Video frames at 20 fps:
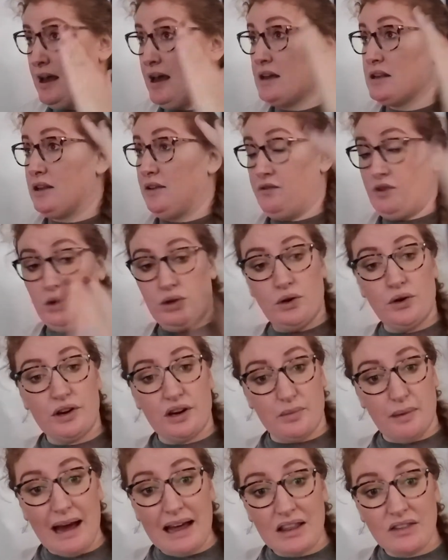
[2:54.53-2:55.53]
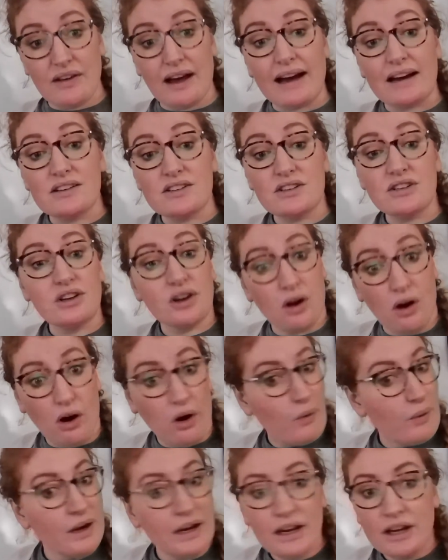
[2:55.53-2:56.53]
If you know your math facts, you're
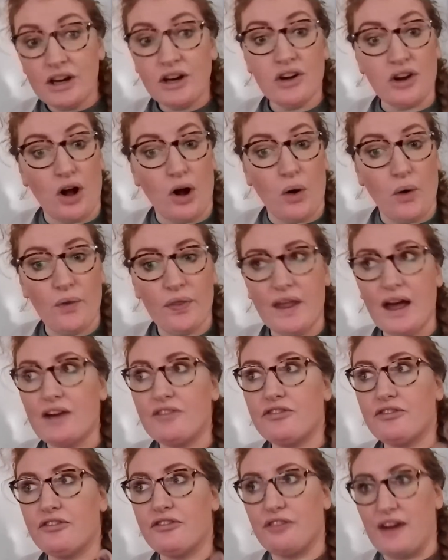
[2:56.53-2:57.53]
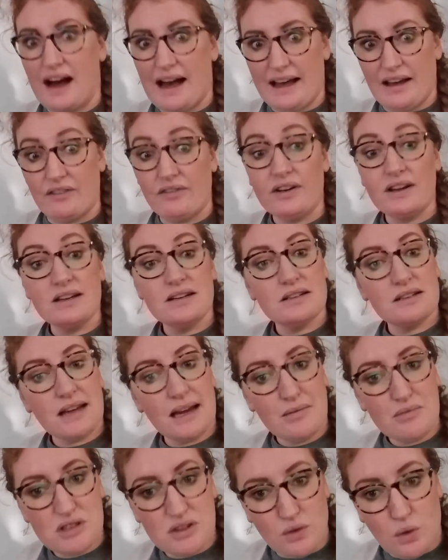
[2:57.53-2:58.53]
already going to know that 5
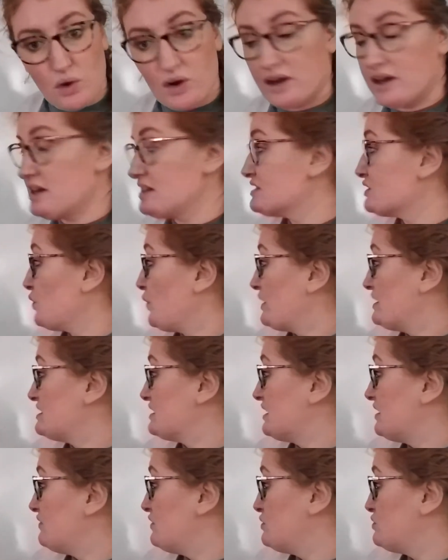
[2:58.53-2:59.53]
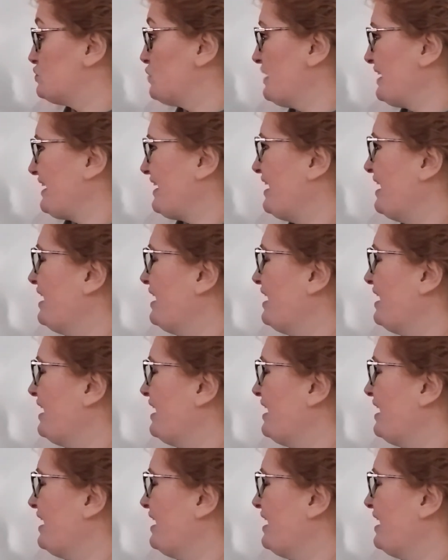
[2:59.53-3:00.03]
times 4 is going to give you 20.